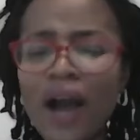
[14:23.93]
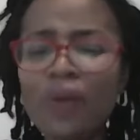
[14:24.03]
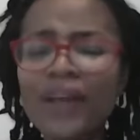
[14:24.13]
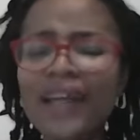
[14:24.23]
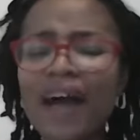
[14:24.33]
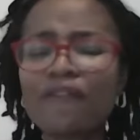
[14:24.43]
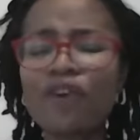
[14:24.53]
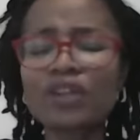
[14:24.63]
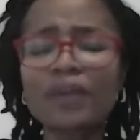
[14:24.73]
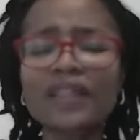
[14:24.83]
And when our
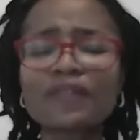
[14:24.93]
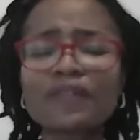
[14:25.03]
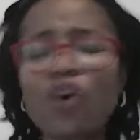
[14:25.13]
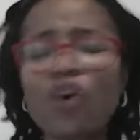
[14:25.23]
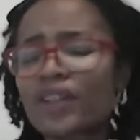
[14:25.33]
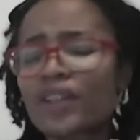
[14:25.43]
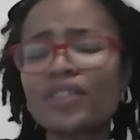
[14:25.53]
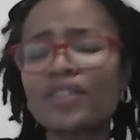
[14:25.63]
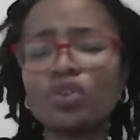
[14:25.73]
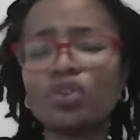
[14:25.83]
husband's focus
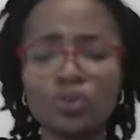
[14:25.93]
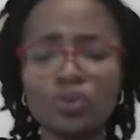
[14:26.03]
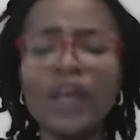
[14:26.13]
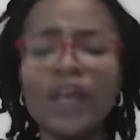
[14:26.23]
is on you,